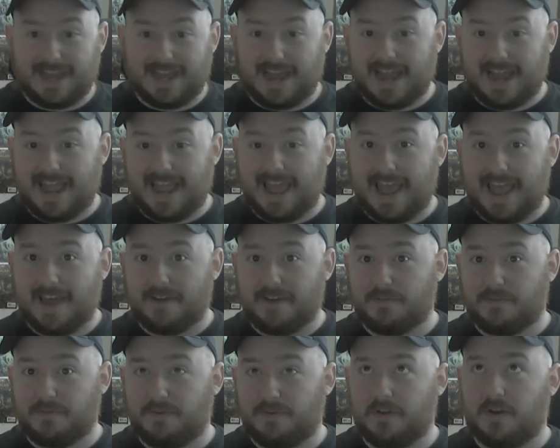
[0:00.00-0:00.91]
I
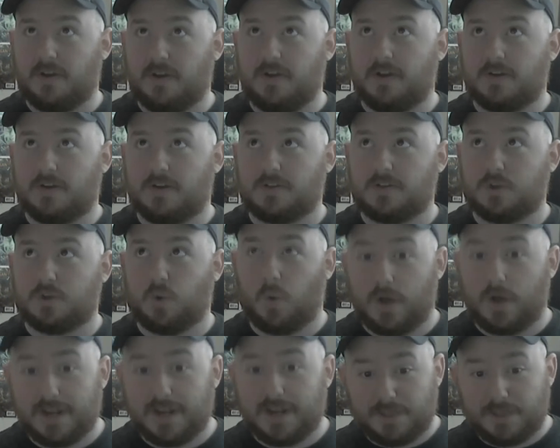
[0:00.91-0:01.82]
have
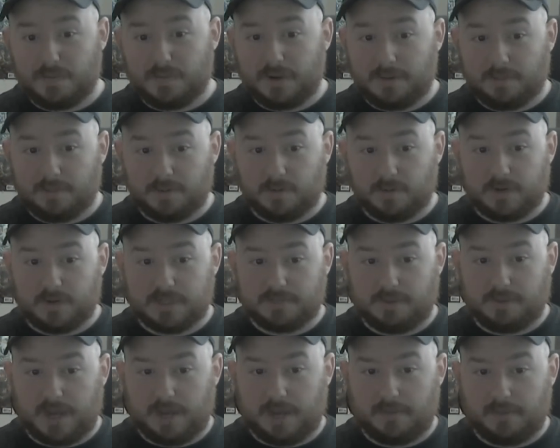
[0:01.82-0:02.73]
23 Blu-rays
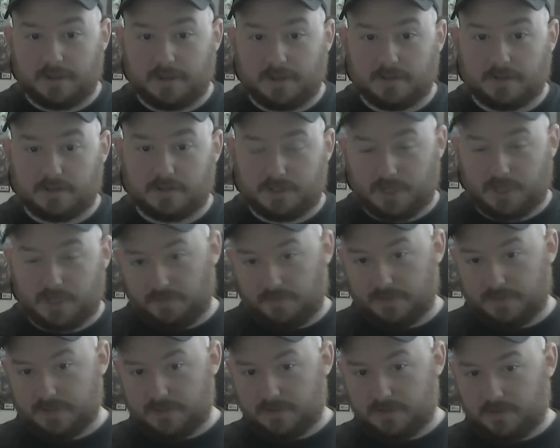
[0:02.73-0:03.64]
behind me on the shelf.
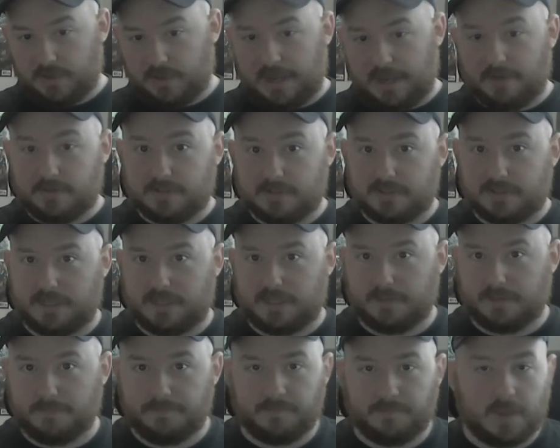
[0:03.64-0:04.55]
You can't really see it.